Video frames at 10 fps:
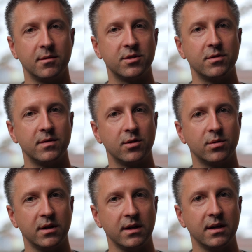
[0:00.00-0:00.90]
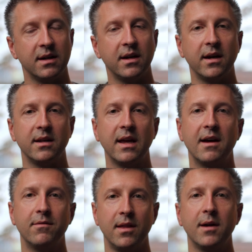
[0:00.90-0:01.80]
Observatory, and
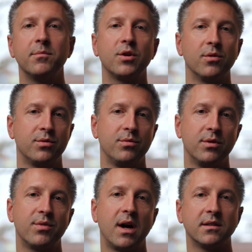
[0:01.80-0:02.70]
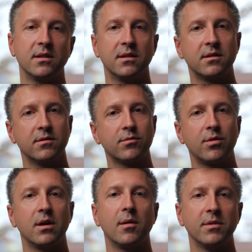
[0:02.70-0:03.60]
have them go through the process of
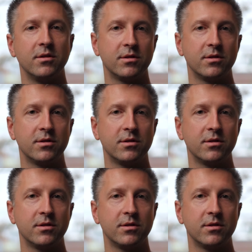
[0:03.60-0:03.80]
chronometer